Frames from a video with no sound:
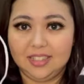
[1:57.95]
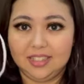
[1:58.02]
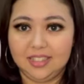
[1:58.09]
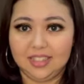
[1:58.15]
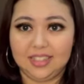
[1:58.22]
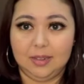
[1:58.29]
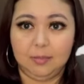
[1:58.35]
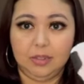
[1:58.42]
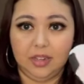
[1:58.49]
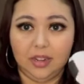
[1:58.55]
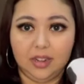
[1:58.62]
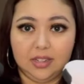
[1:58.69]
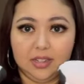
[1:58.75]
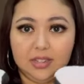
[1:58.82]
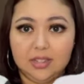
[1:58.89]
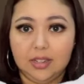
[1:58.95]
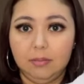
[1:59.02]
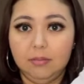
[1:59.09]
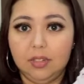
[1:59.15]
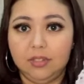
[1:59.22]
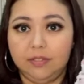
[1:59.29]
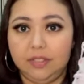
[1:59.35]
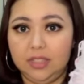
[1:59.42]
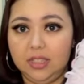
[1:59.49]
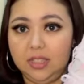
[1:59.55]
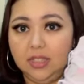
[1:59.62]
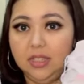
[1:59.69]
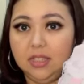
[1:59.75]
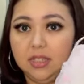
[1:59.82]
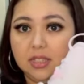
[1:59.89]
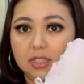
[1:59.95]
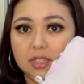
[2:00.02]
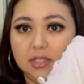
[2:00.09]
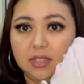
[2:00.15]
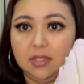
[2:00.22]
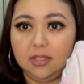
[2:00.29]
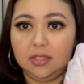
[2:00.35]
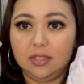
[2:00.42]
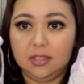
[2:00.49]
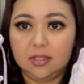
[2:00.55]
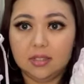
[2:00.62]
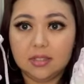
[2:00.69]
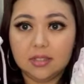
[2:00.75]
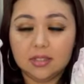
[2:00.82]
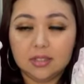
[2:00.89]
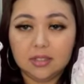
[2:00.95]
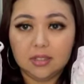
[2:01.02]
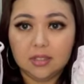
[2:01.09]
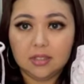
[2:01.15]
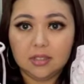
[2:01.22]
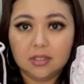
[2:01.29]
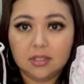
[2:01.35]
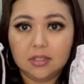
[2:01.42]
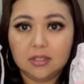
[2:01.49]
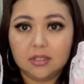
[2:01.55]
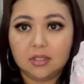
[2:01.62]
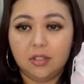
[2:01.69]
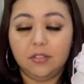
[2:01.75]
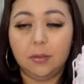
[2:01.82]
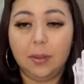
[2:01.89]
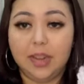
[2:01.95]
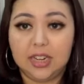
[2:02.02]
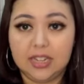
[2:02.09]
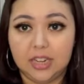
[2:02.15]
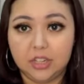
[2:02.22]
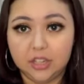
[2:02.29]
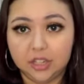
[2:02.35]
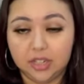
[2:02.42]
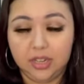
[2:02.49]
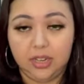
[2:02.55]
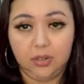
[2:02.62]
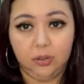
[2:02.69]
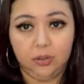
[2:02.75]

except there are some differences. If you pay attention, then you